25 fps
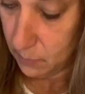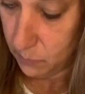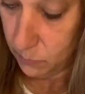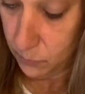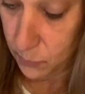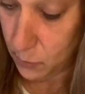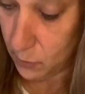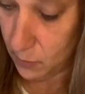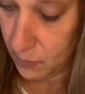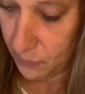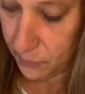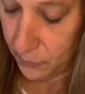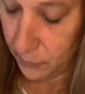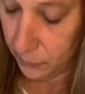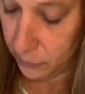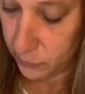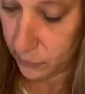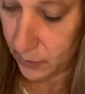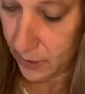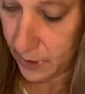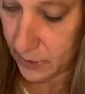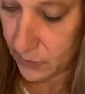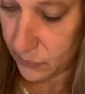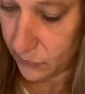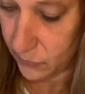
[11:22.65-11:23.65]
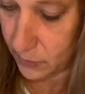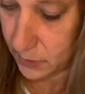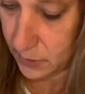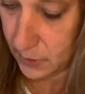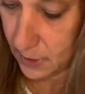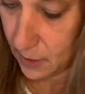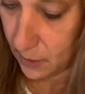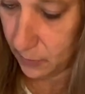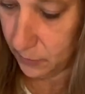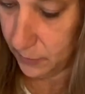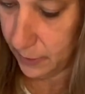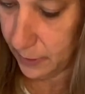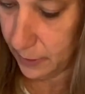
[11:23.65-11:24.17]
beautiful transfers
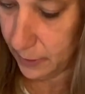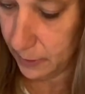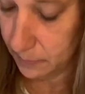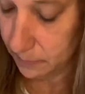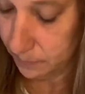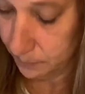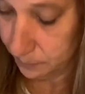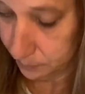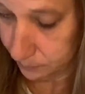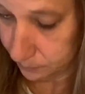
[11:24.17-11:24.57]
out there.